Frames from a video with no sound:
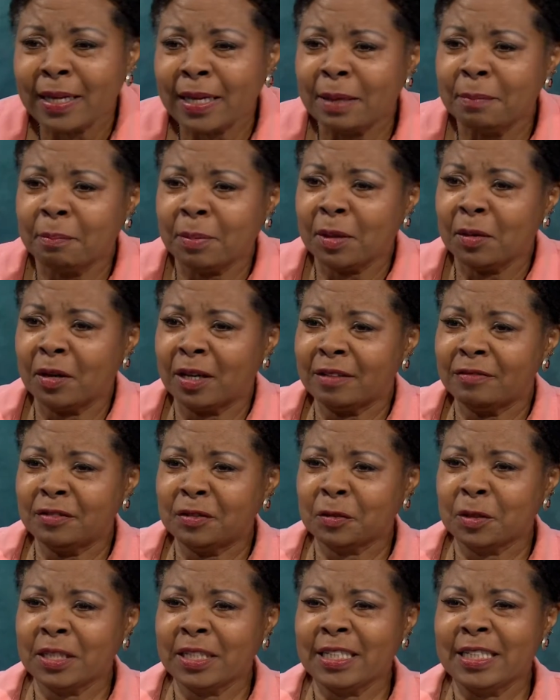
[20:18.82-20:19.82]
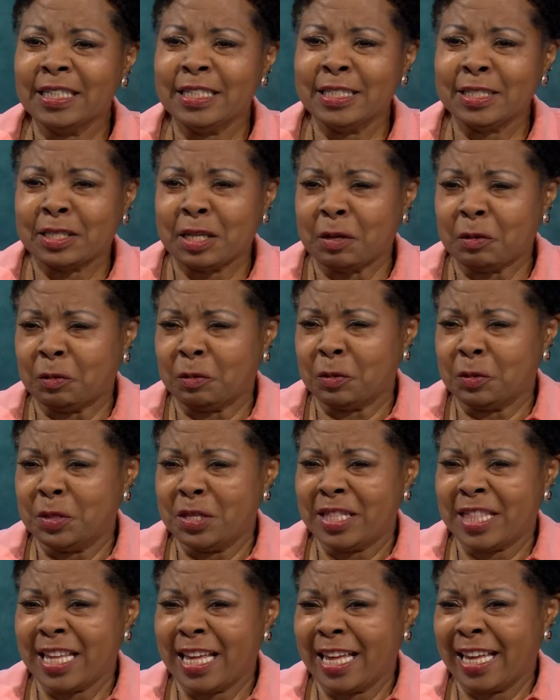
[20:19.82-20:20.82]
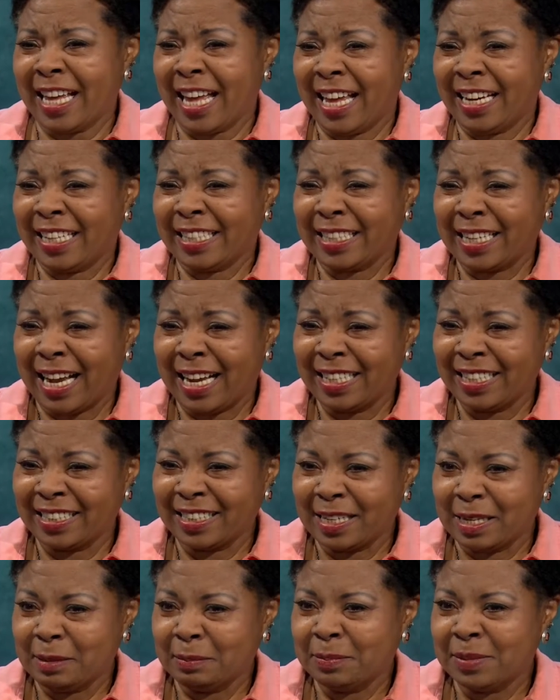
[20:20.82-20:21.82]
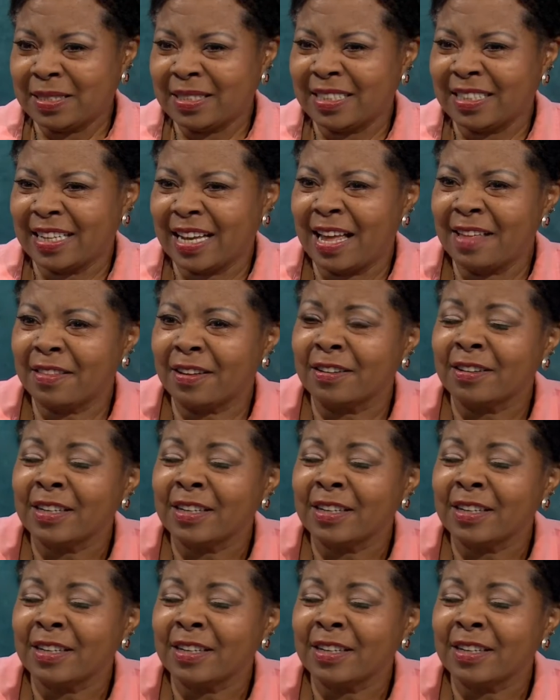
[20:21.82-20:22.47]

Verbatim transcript: can be off doing his own thing and it kind of comes together.